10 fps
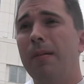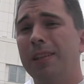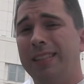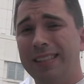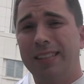
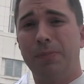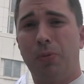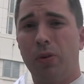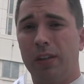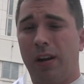This is an
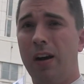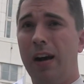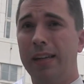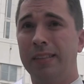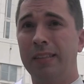important
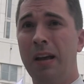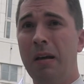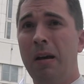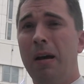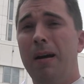cause.
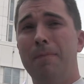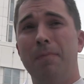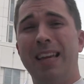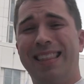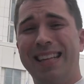
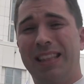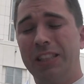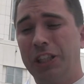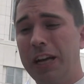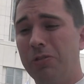I think
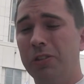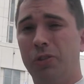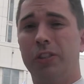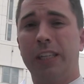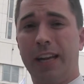the general
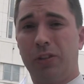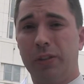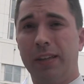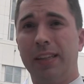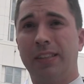
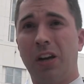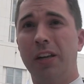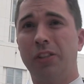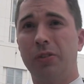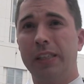trajectory of this
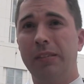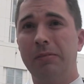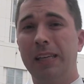country